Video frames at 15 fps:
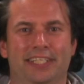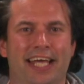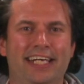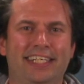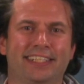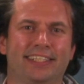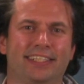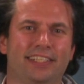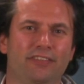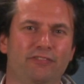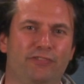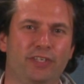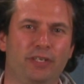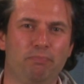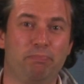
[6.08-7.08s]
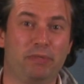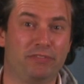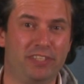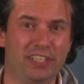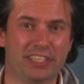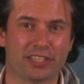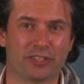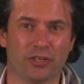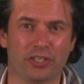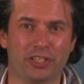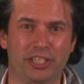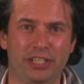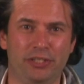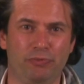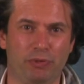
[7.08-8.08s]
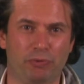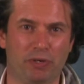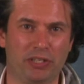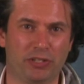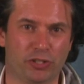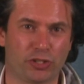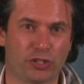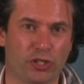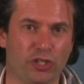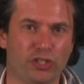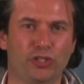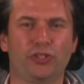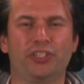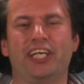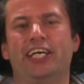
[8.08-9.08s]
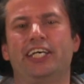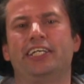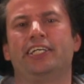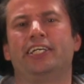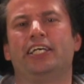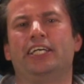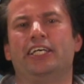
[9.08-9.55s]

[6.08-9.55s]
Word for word: The next thin-film PV technology we will discuss today